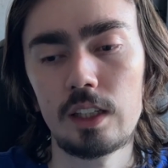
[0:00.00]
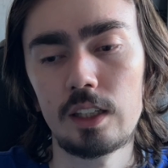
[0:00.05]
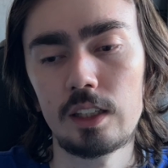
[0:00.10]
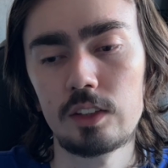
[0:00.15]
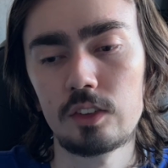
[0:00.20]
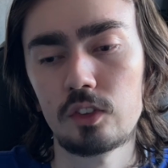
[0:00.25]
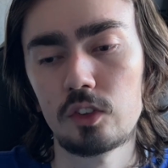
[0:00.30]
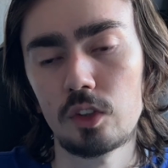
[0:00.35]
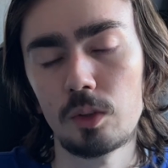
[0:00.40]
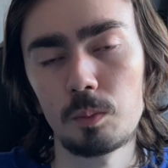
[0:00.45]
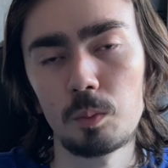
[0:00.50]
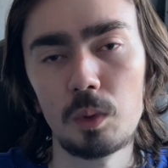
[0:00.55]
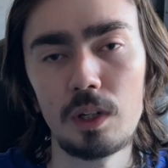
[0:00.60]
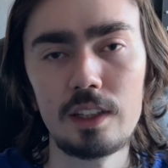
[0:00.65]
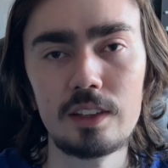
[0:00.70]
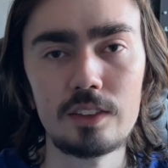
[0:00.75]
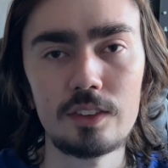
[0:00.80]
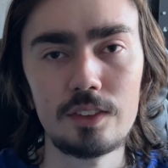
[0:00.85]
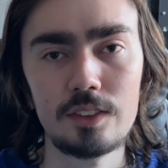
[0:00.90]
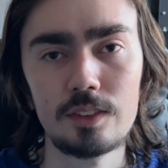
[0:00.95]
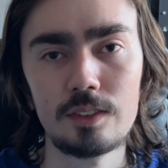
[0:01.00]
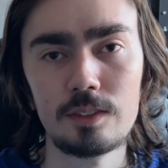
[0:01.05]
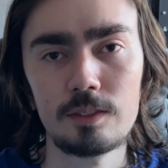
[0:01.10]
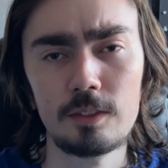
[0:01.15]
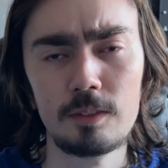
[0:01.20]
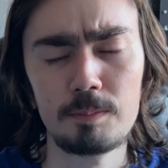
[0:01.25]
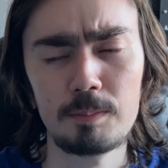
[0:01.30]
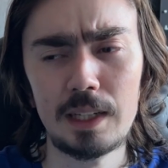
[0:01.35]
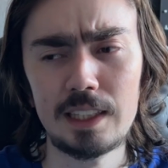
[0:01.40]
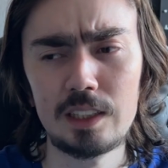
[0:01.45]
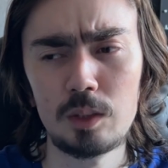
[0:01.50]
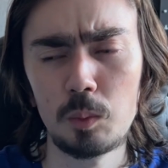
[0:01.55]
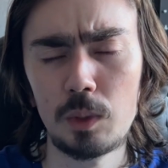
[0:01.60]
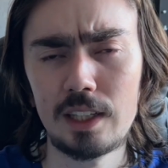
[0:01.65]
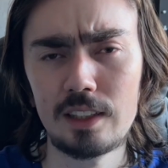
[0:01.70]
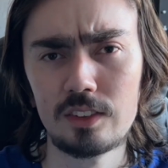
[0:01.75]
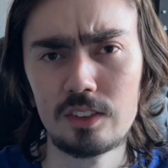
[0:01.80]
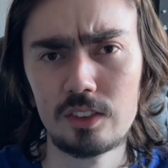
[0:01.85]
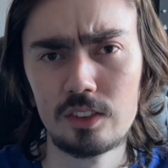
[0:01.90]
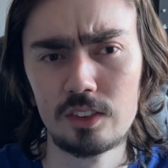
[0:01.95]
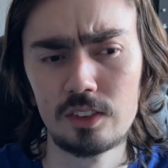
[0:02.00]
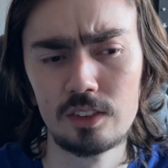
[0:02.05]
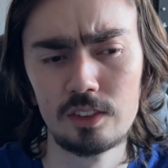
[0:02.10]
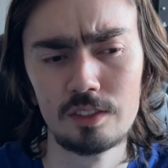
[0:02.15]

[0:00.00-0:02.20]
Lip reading: in some ways, in many ways.